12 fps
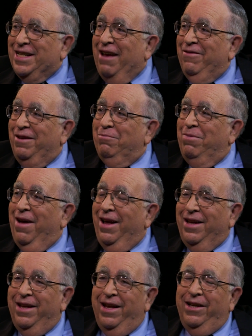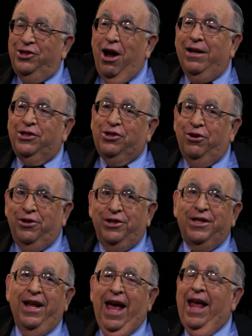Seven by John
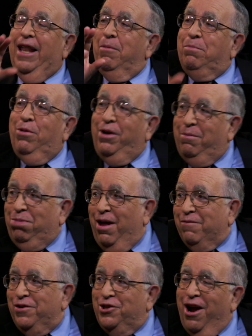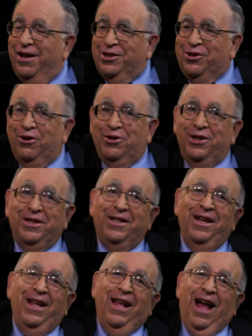Sturgis. And let me put in a plug for John Sturgis.